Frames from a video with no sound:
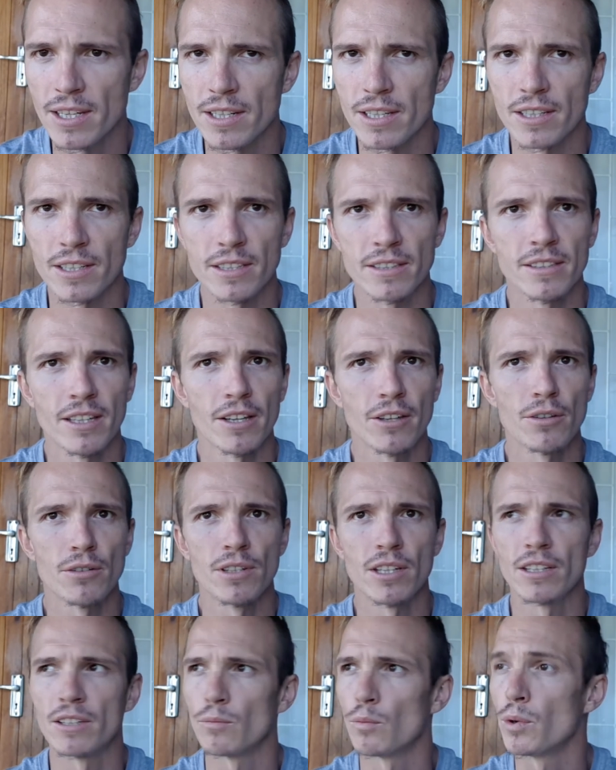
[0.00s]
They're going to tell you
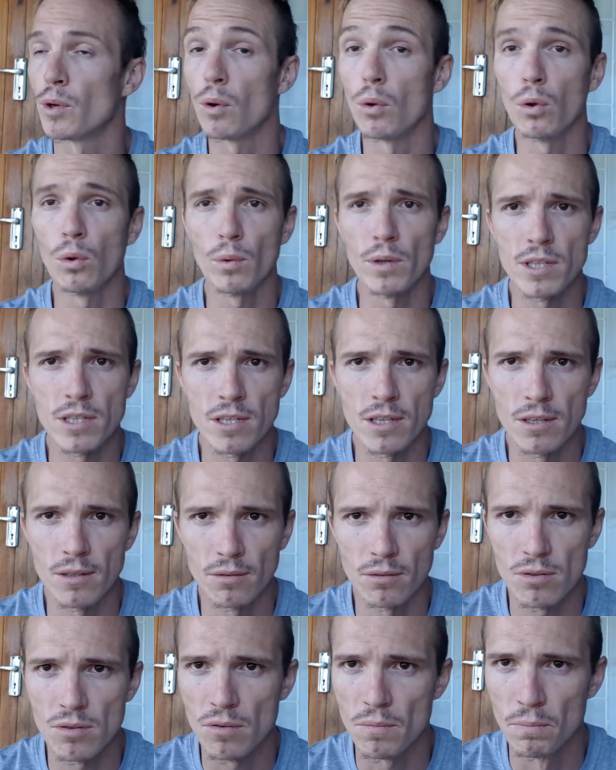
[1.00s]
that we're always here
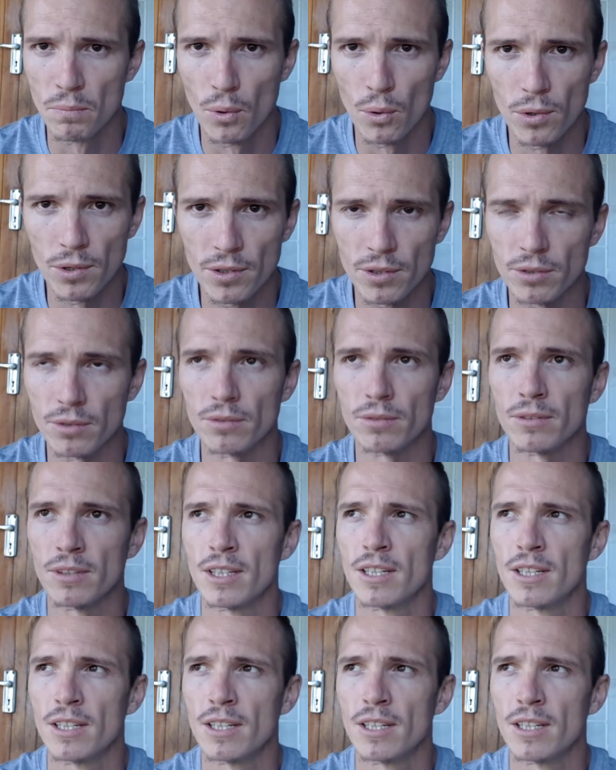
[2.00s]
to support you.